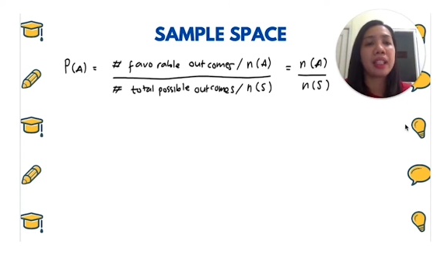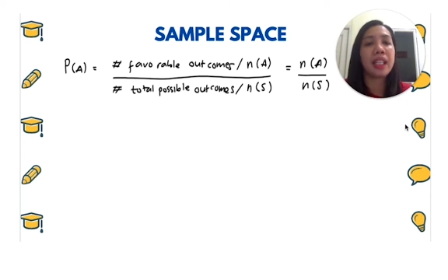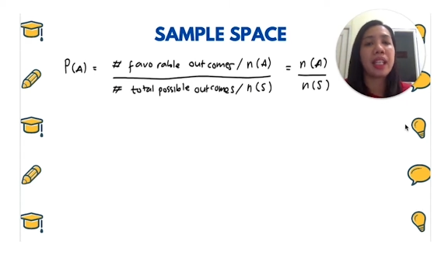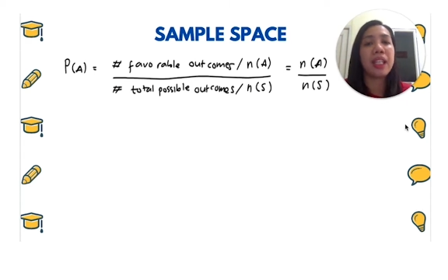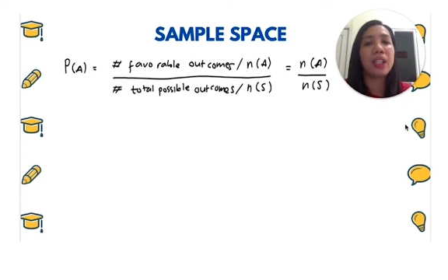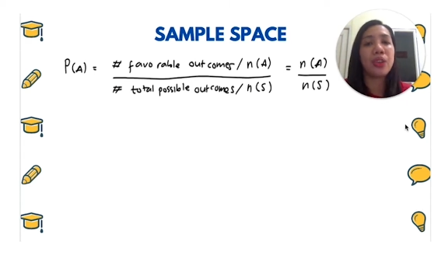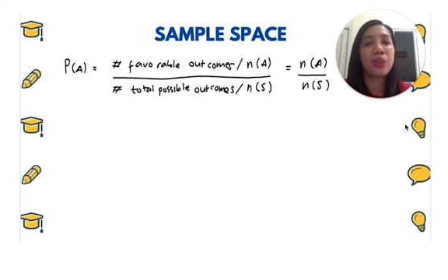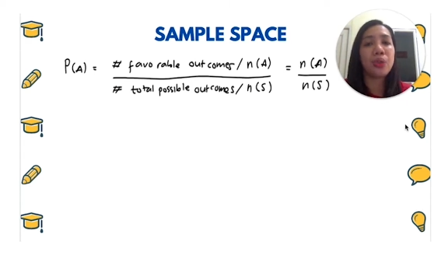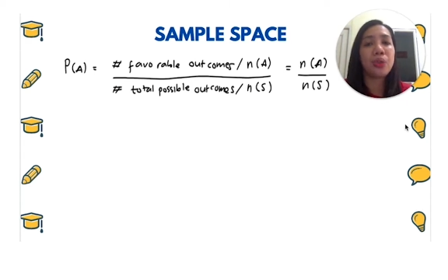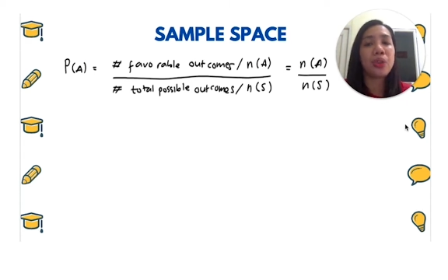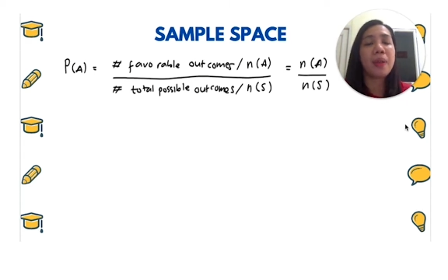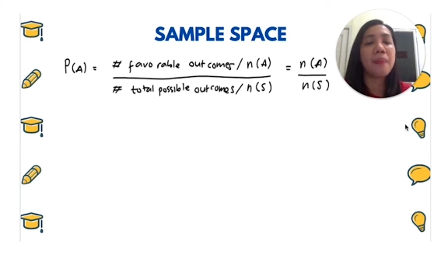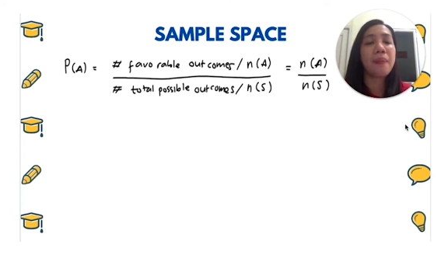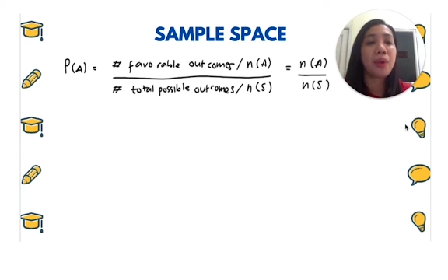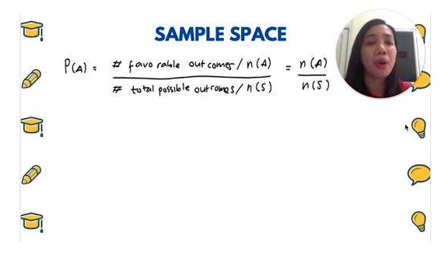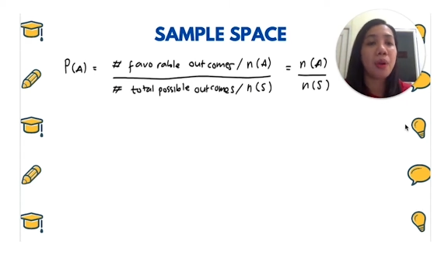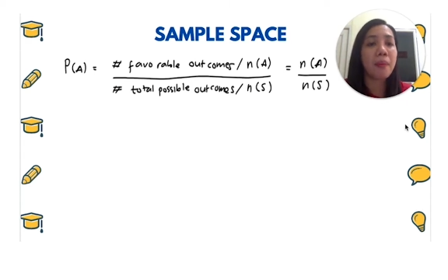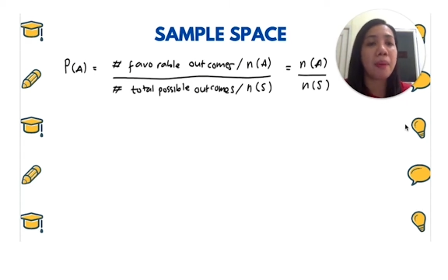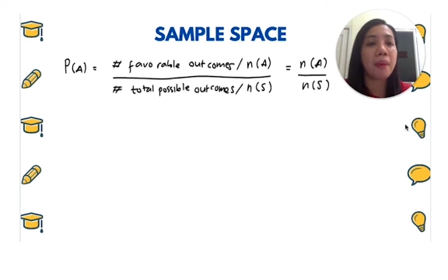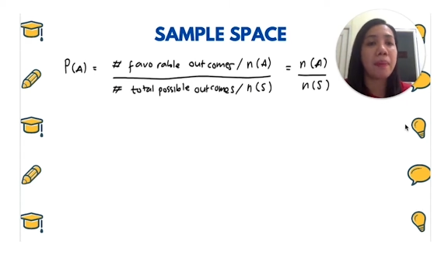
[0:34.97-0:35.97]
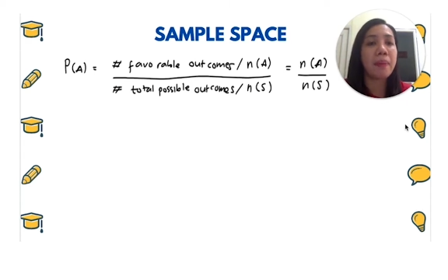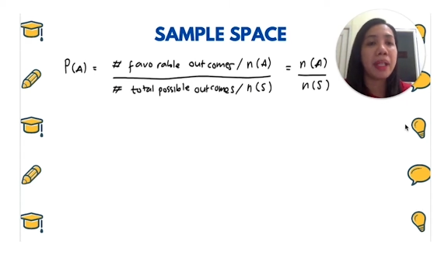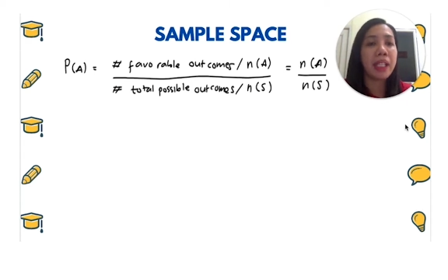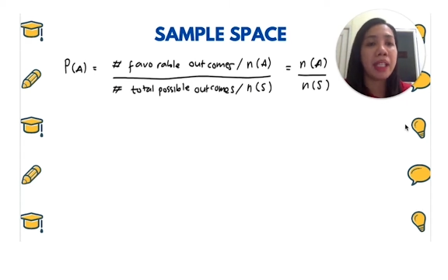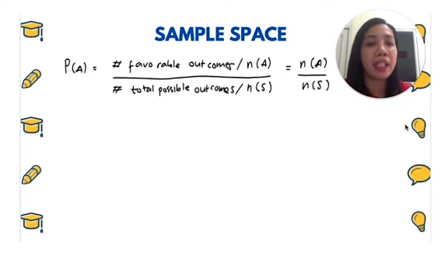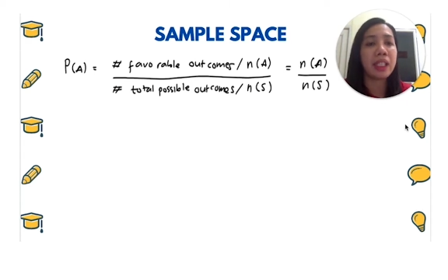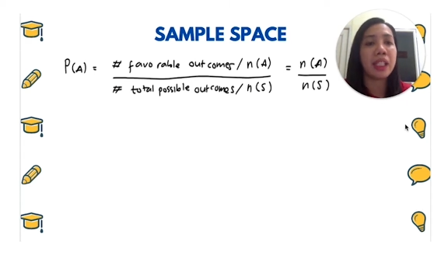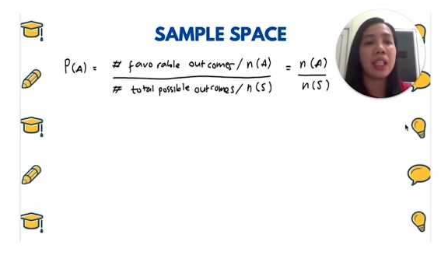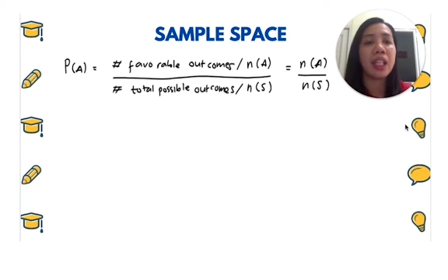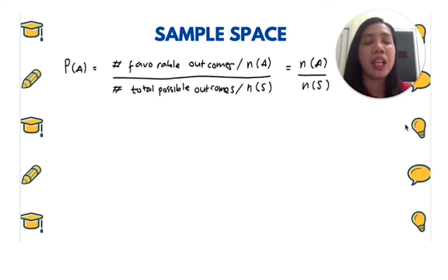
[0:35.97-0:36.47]
into the
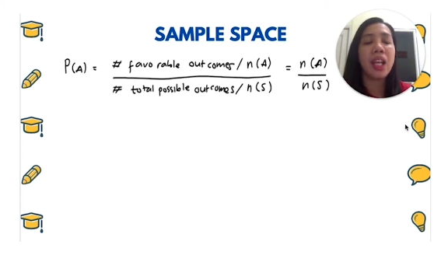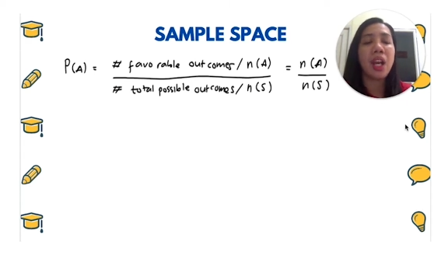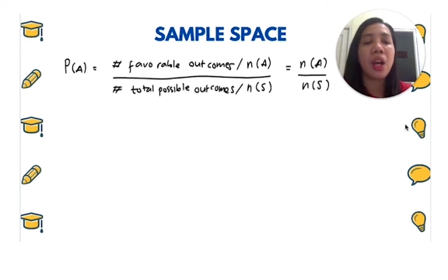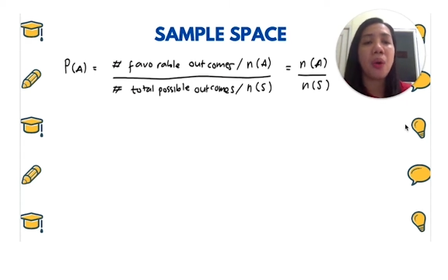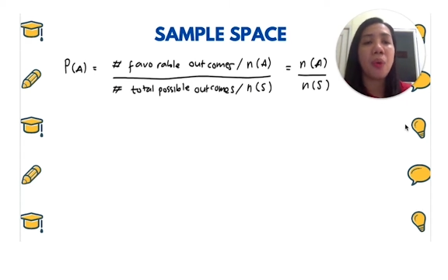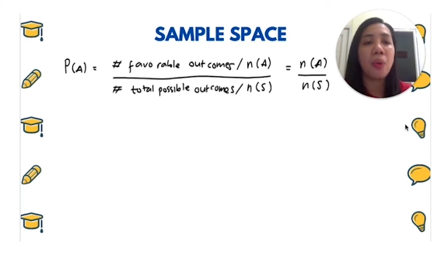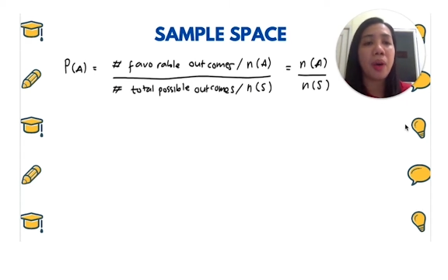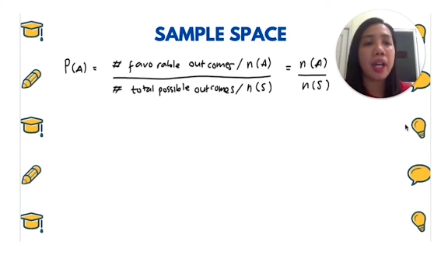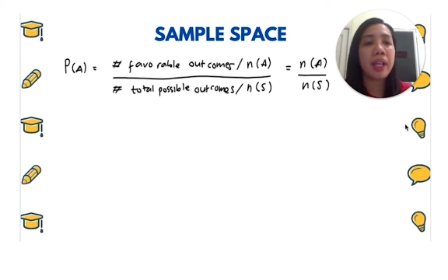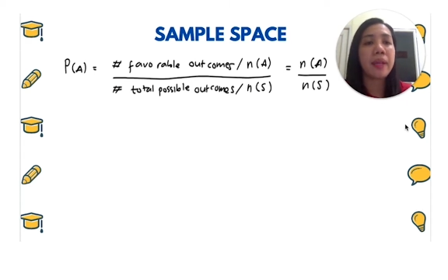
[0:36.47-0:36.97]
probability. Why?